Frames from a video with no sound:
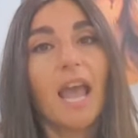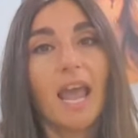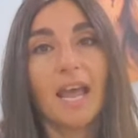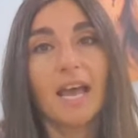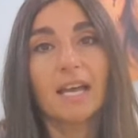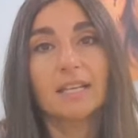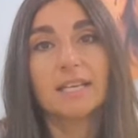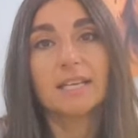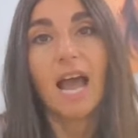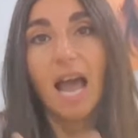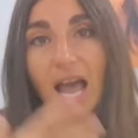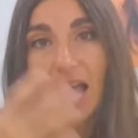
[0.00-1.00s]
And
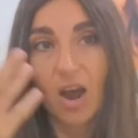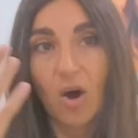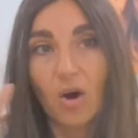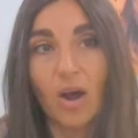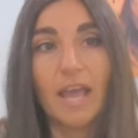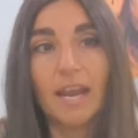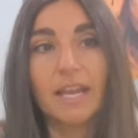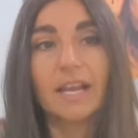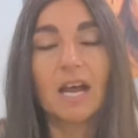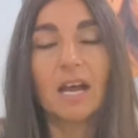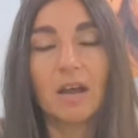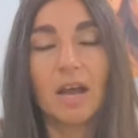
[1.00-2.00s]
any
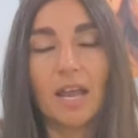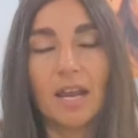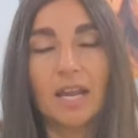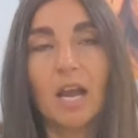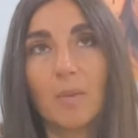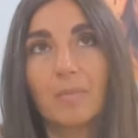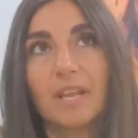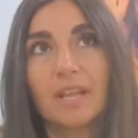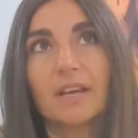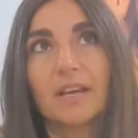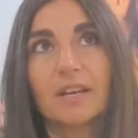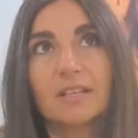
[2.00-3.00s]
company
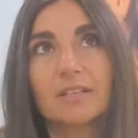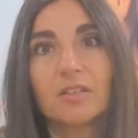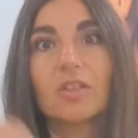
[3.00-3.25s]
that is